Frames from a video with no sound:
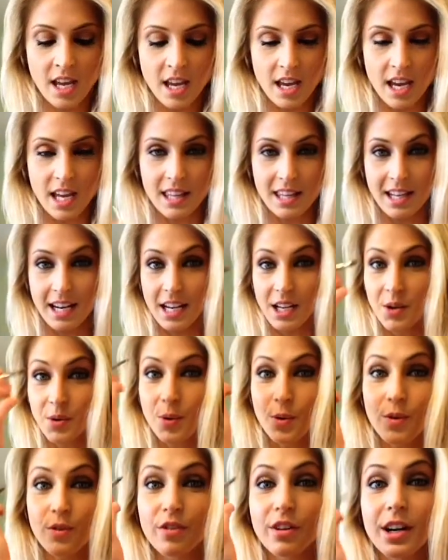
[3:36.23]
And then I go
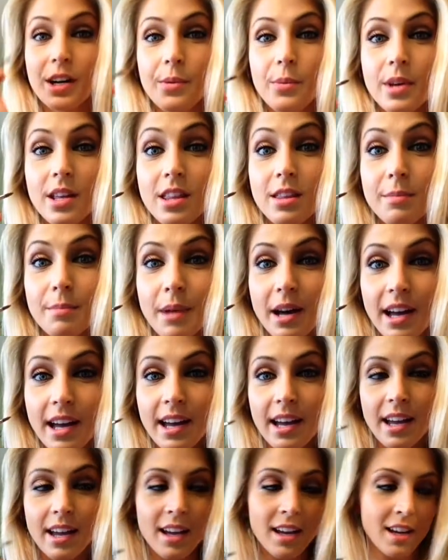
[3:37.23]
over it with
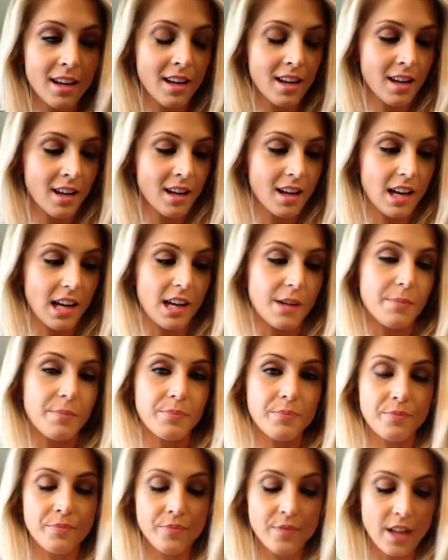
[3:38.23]
my
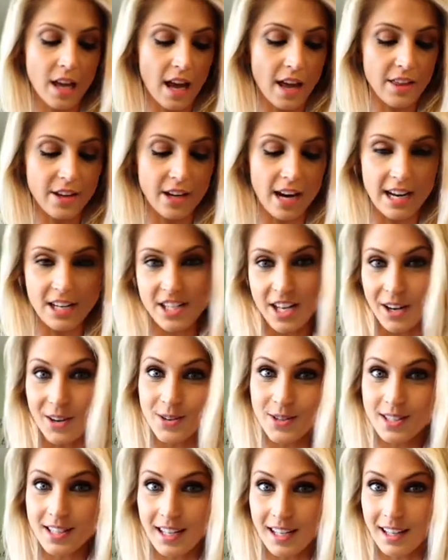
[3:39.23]
other
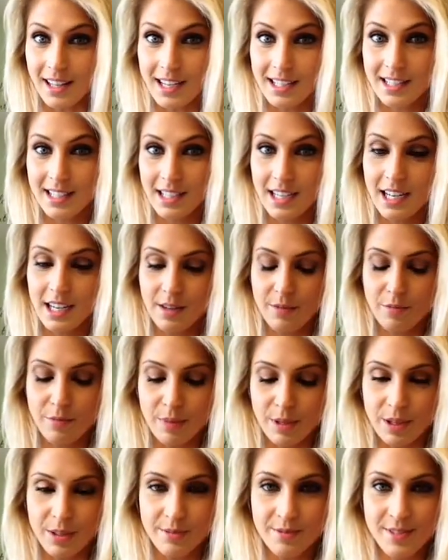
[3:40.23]
eyeshadows that I like to kind of
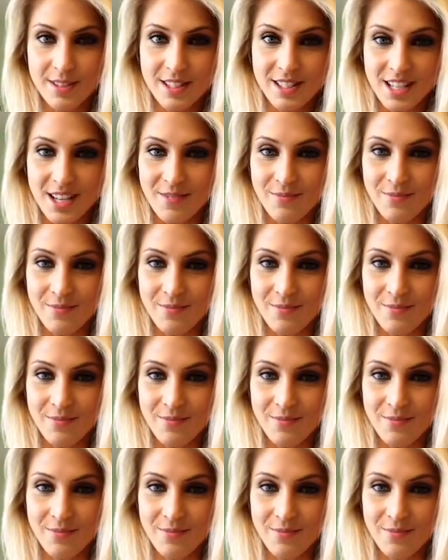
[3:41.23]
build. So